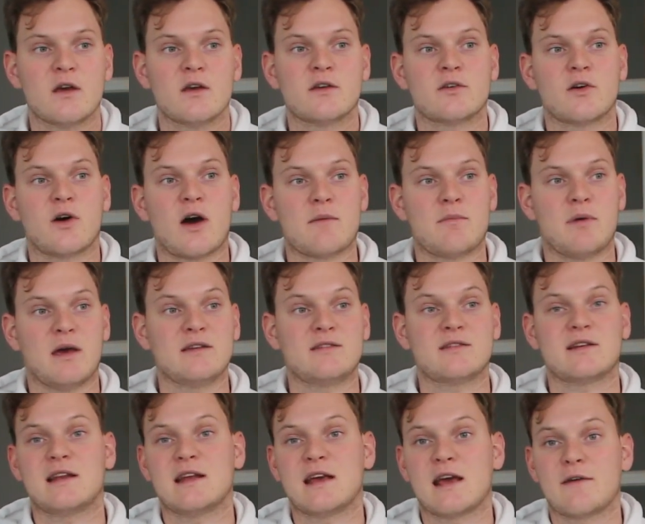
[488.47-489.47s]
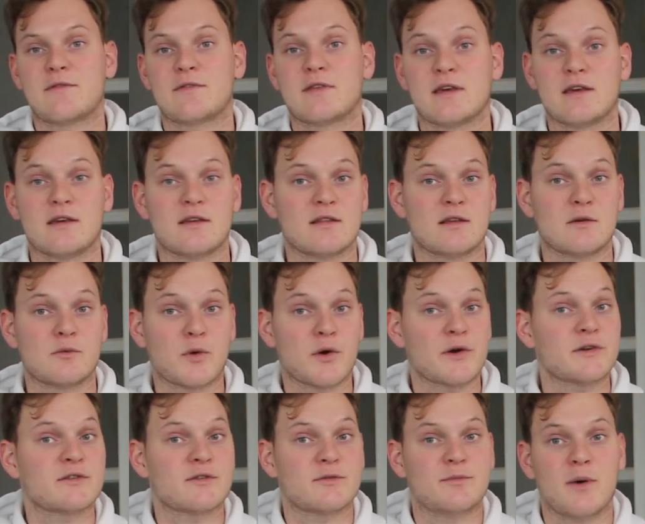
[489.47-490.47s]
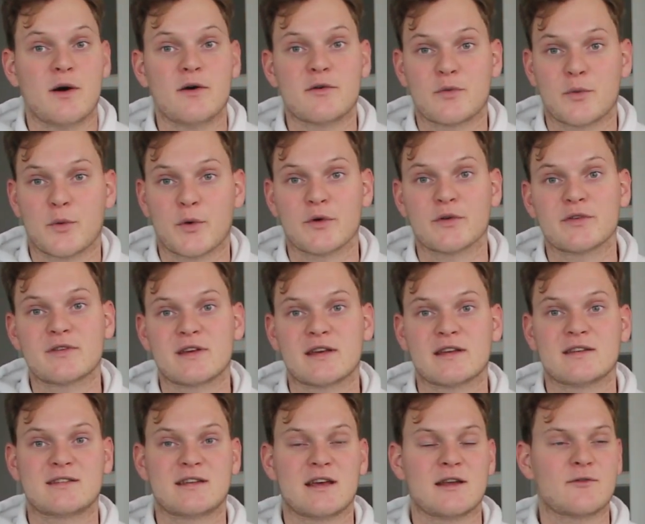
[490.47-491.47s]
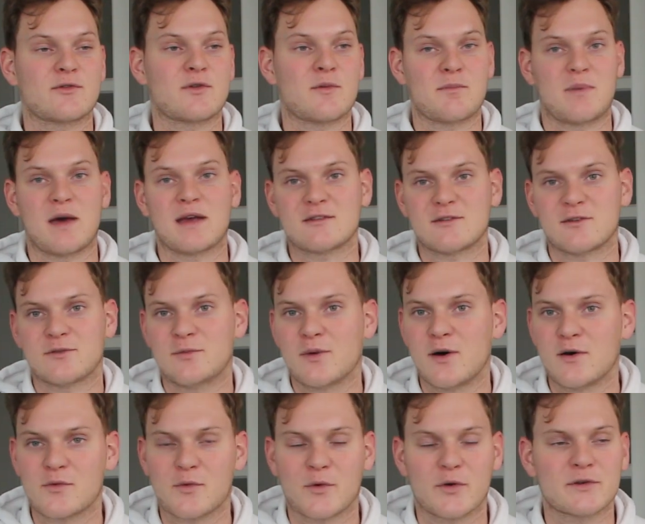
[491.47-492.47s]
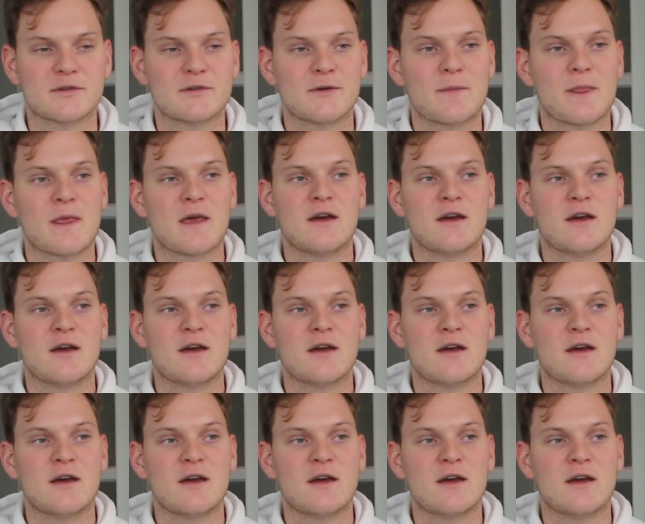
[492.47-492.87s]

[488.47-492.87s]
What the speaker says: So I basically have the worst of both worlds instead of the best of both worlds.